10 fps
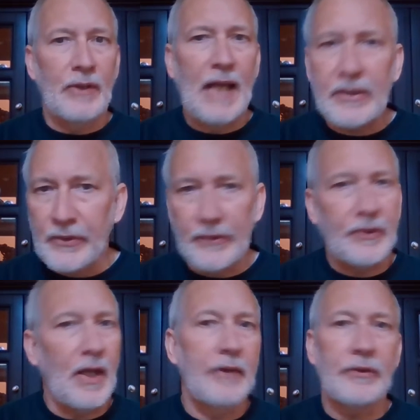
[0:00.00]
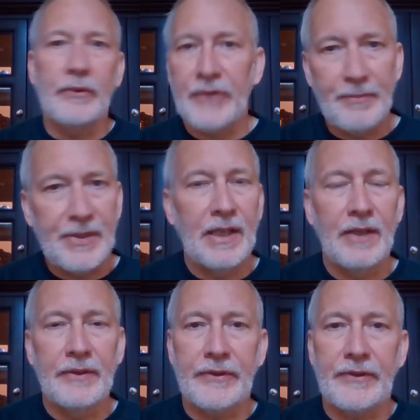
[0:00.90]
or exercise or something
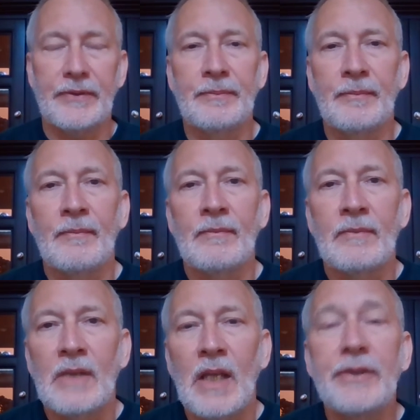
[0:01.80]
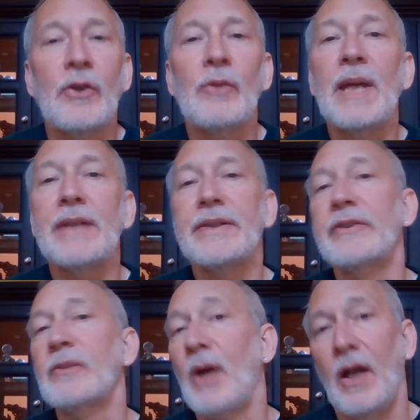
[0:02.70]
else." And the old man
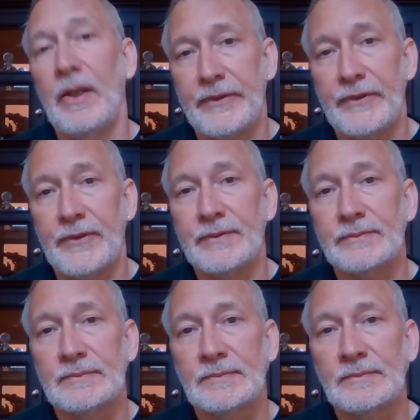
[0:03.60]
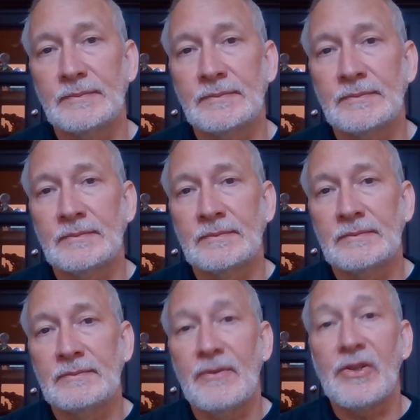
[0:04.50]
takes a pause,
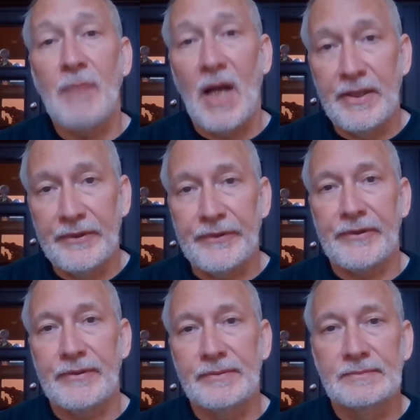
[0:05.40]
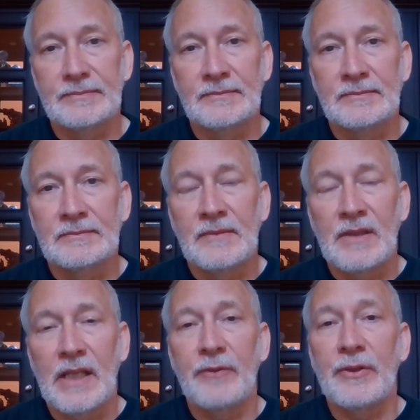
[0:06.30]
smiles,
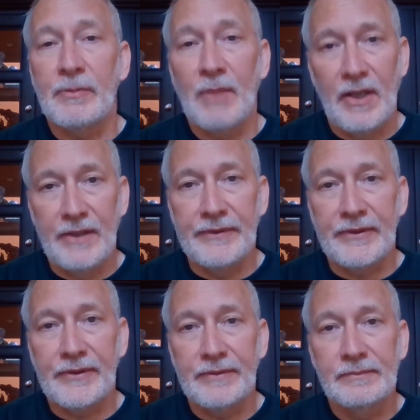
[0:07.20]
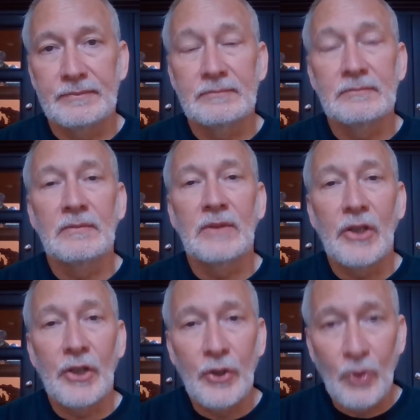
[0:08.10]
and responds,
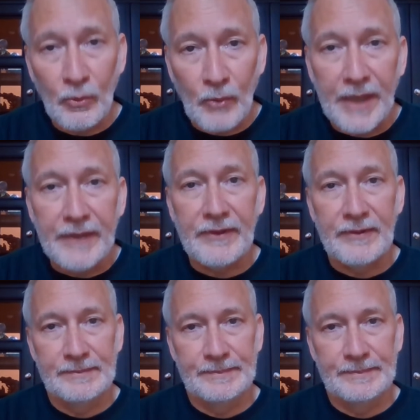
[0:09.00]
"You're right."